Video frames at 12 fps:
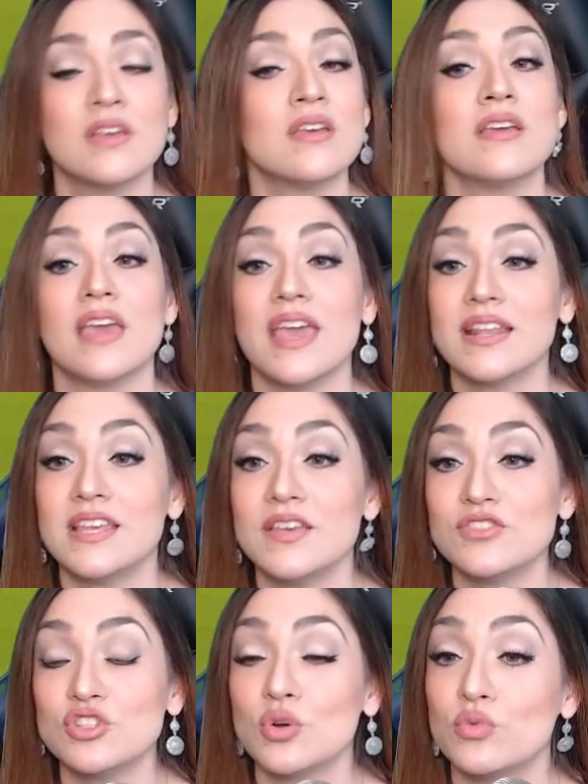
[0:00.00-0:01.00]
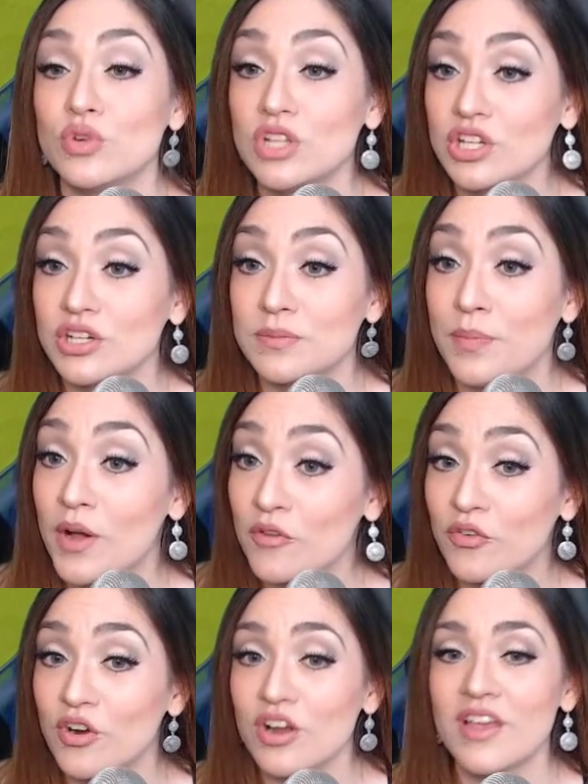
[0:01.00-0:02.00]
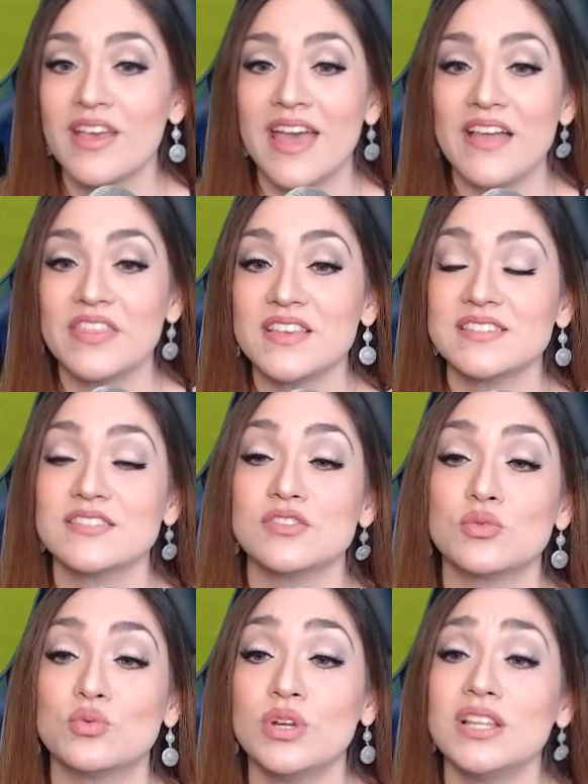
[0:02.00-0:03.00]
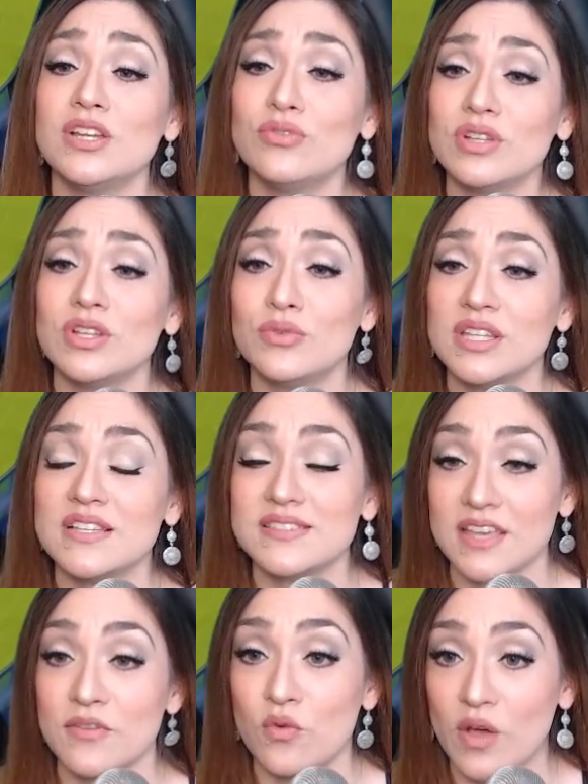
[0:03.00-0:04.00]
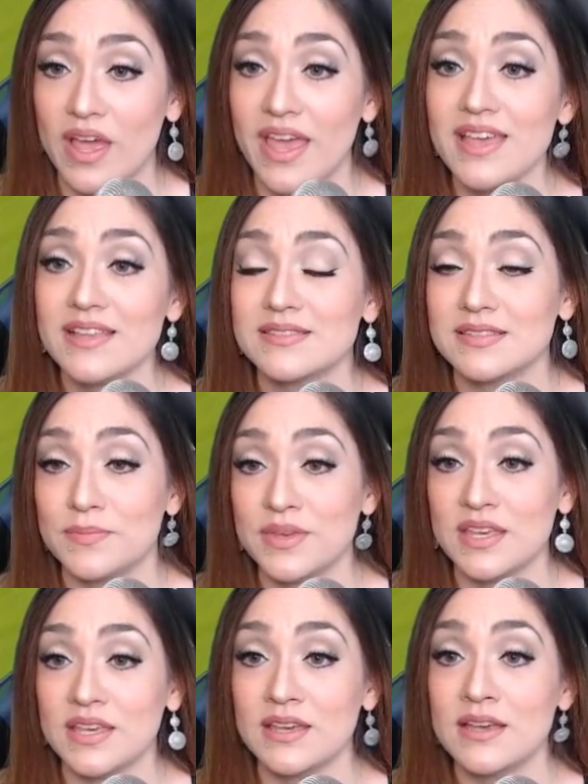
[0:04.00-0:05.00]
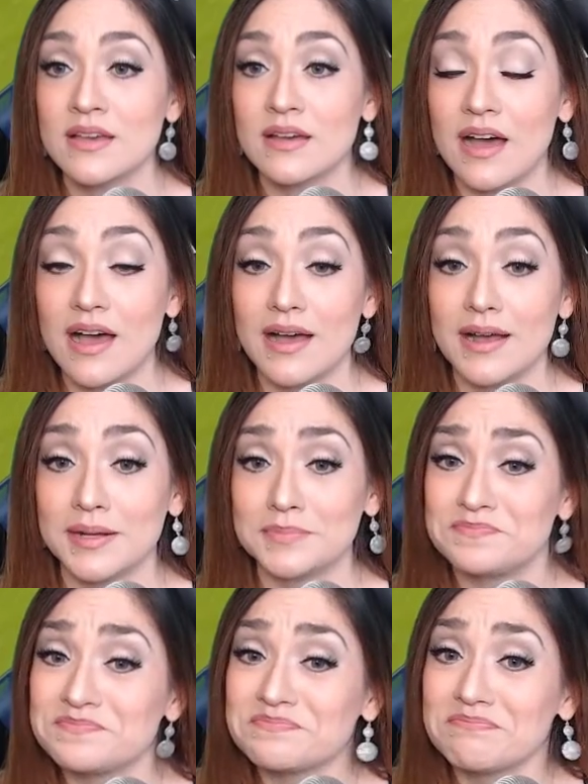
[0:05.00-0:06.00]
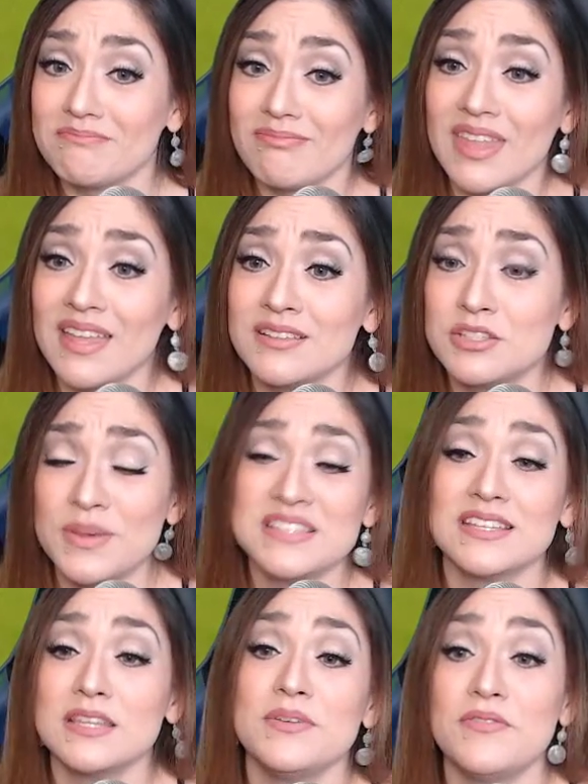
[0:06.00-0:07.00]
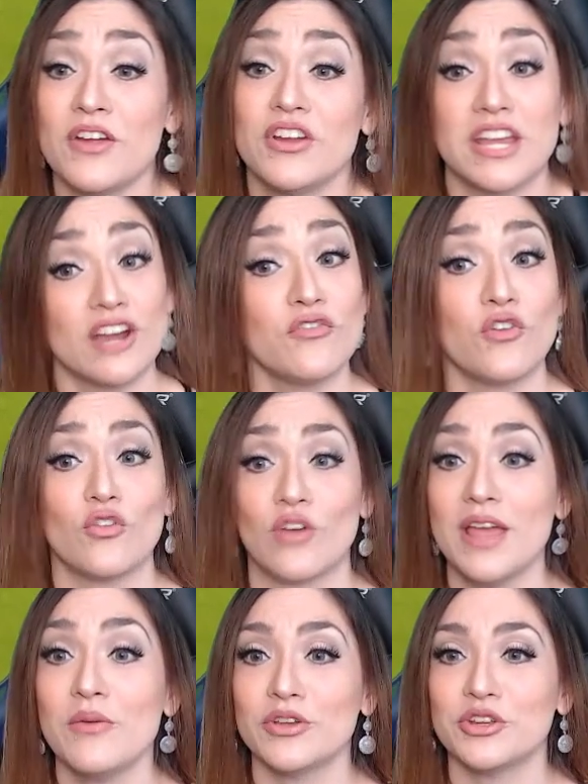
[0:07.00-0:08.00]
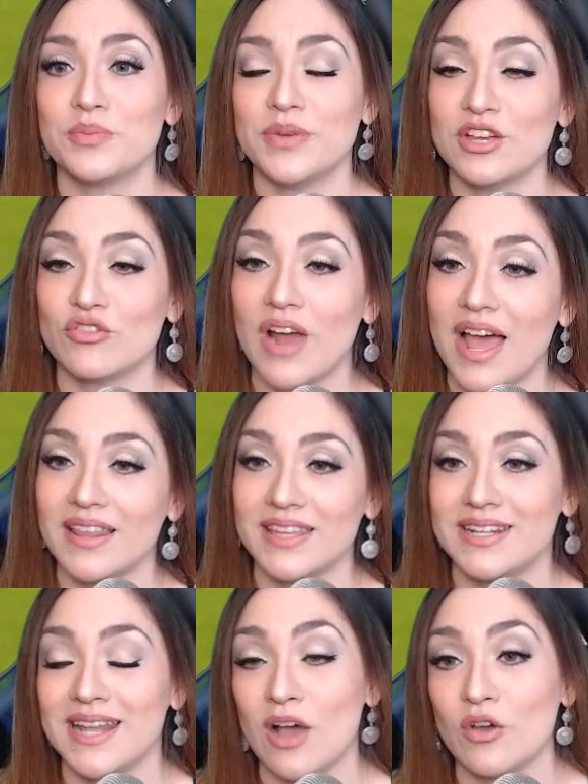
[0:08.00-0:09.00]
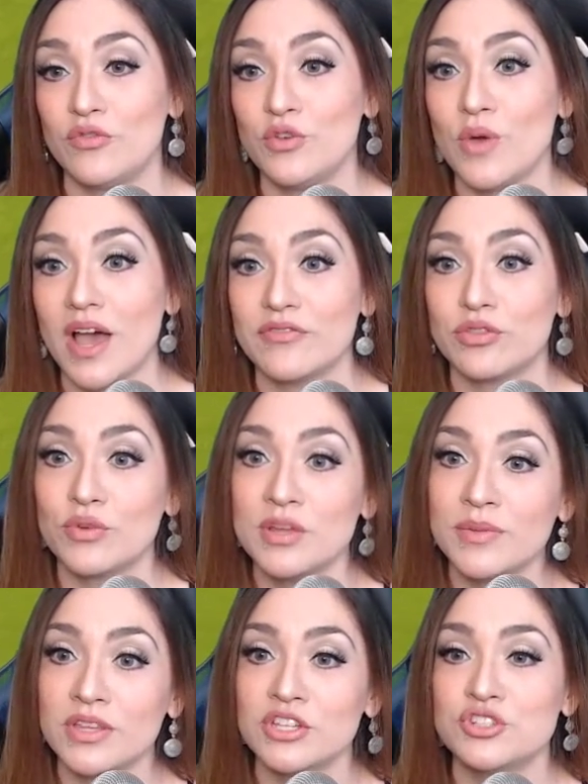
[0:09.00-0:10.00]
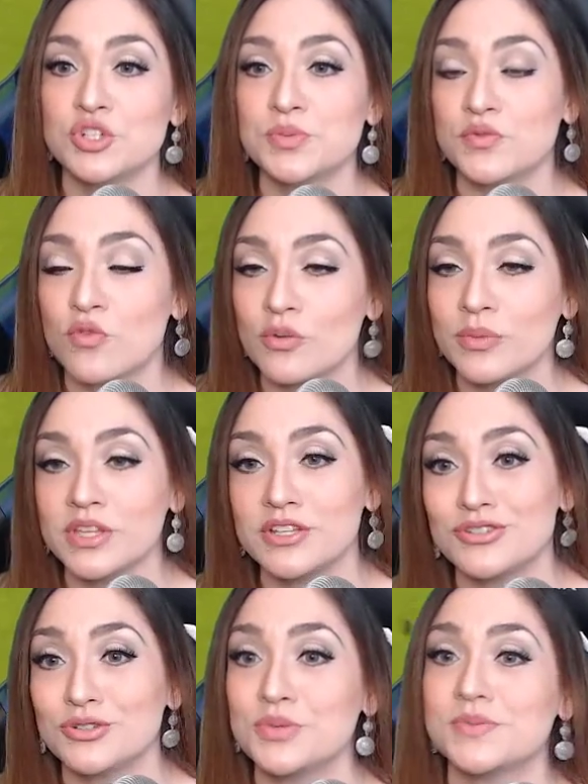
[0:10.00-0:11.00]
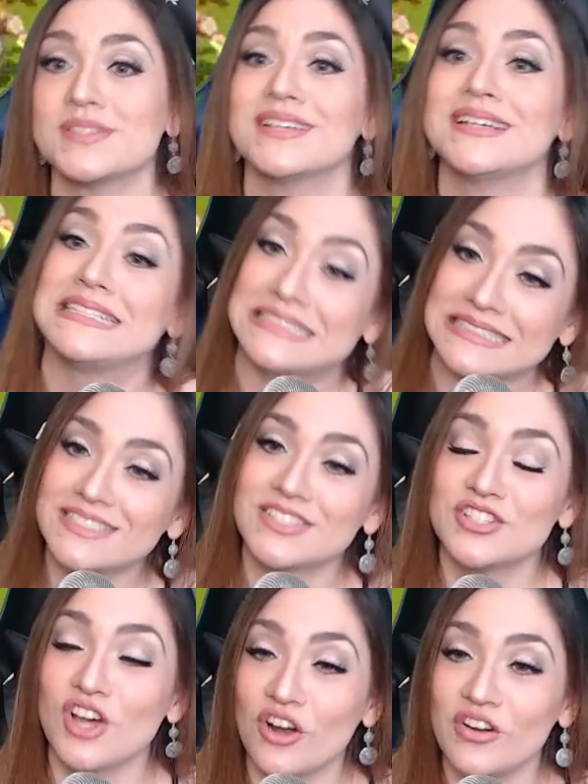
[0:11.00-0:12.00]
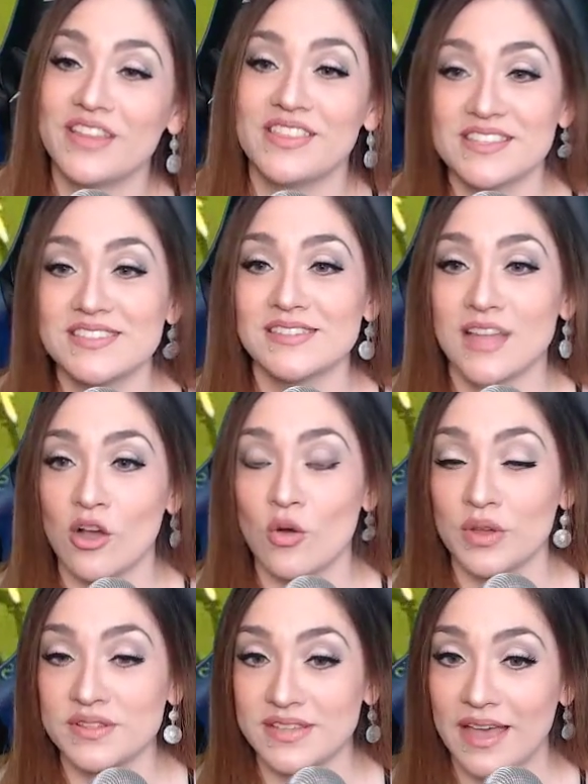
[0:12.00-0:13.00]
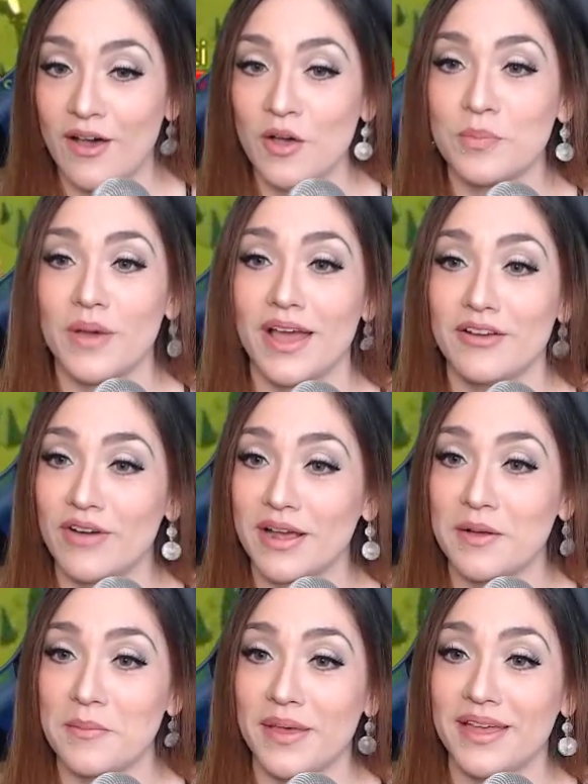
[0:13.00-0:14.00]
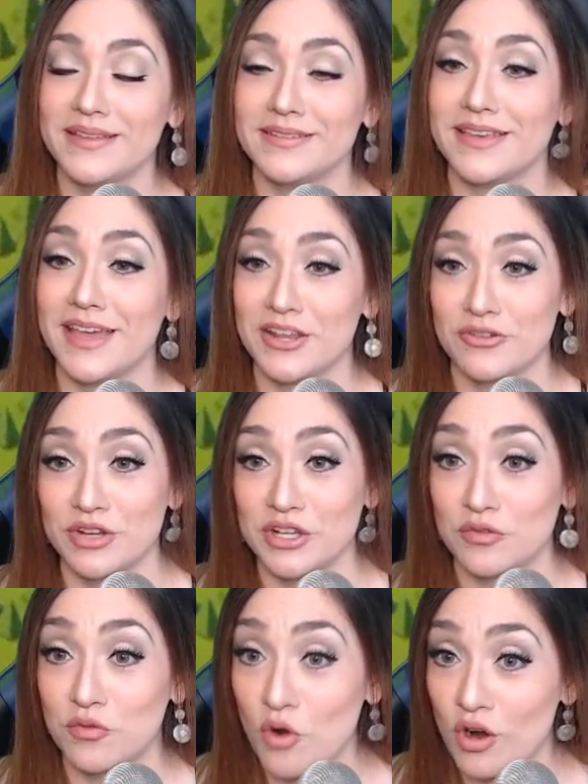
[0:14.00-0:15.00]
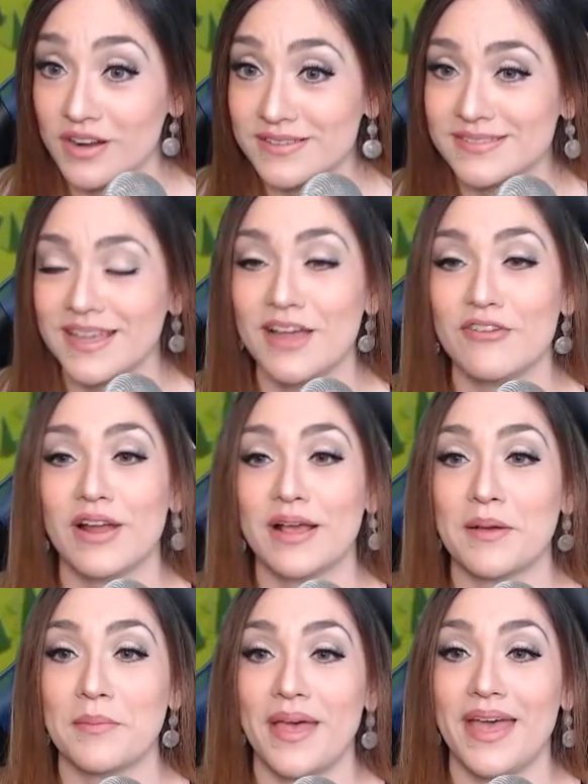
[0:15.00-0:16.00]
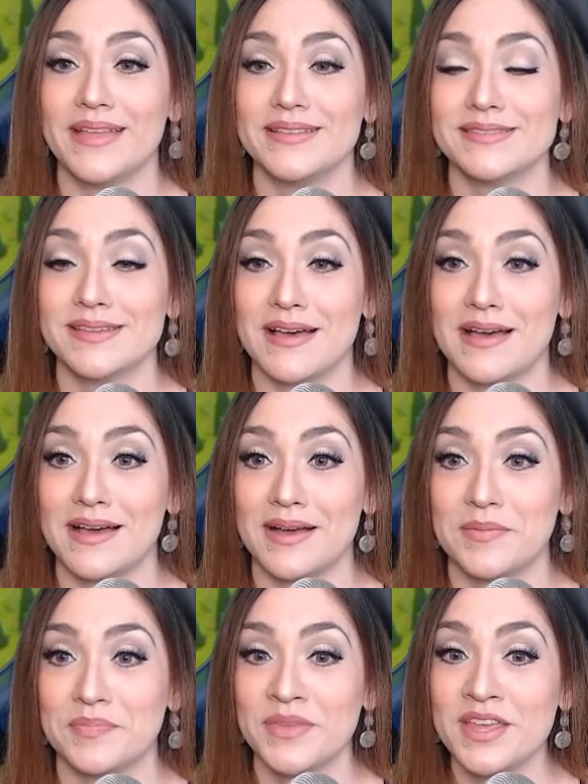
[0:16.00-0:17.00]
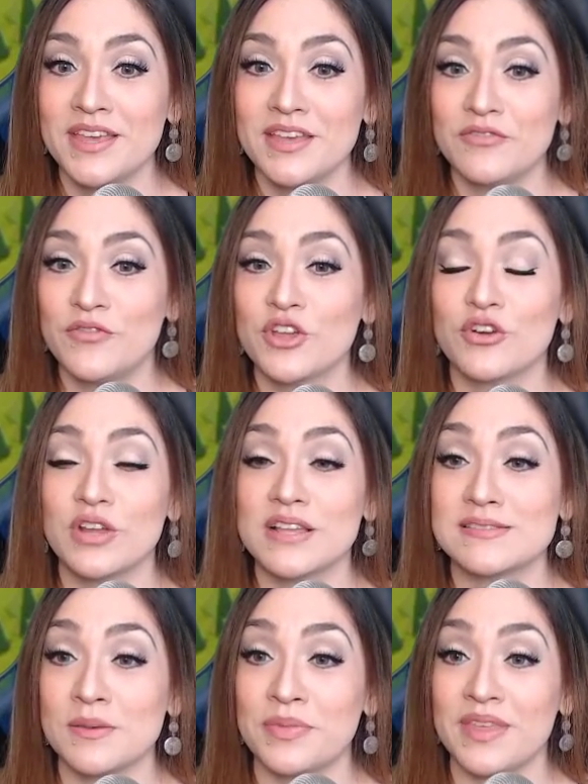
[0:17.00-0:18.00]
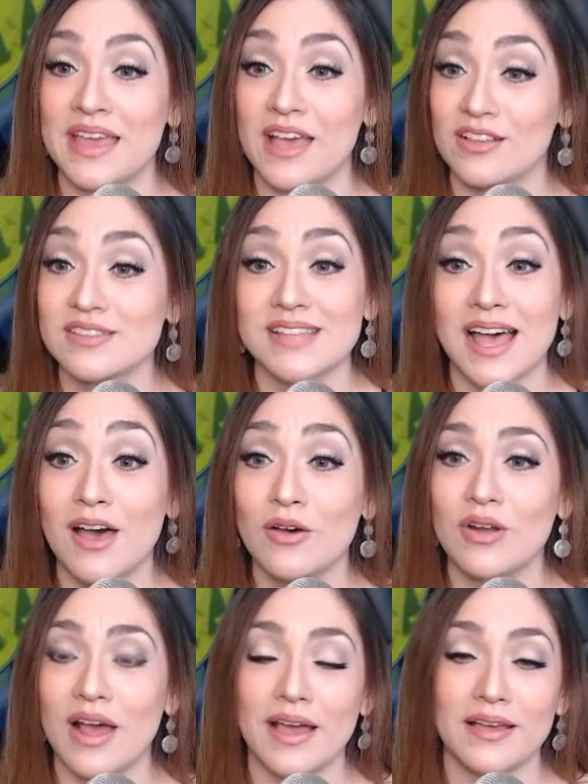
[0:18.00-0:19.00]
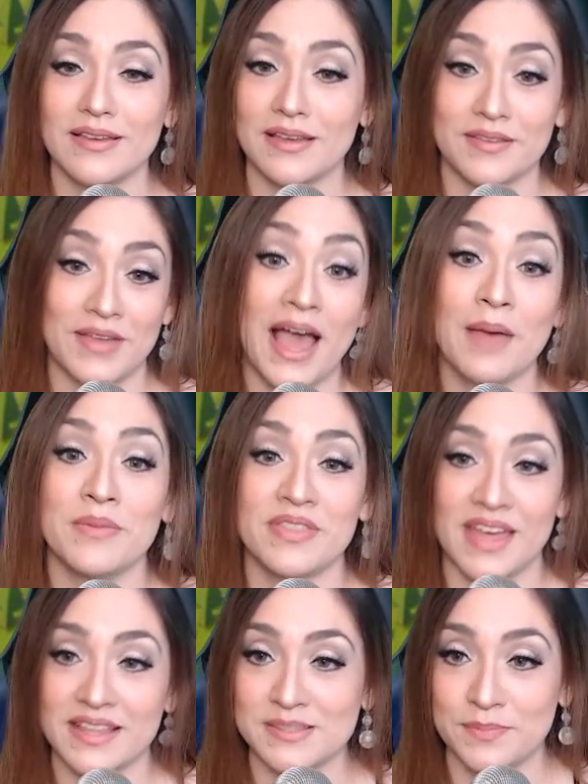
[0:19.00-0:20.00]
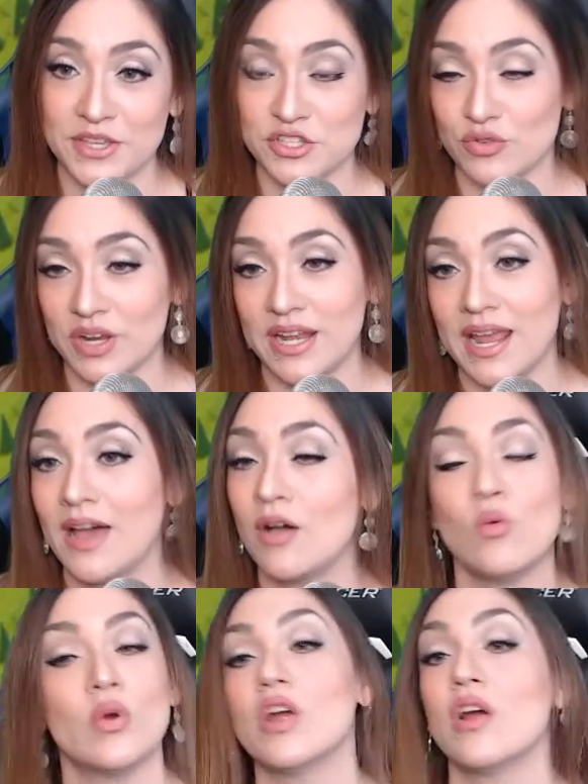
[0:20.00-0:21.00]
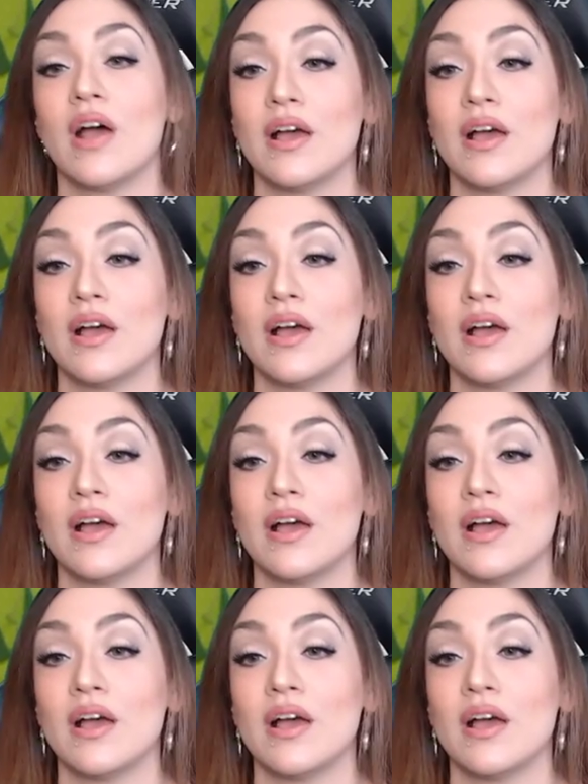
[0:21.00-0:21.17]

It gives you a really good buffer. And this is a really, really, really safe way to be to basically be very careful, right, when you're being rallied. Now, if you have 3 million troops, 4 million troops, sorry, this is not going to help. I recommend getting reinforced. I recommend figuring something else out. I'm in that space right now where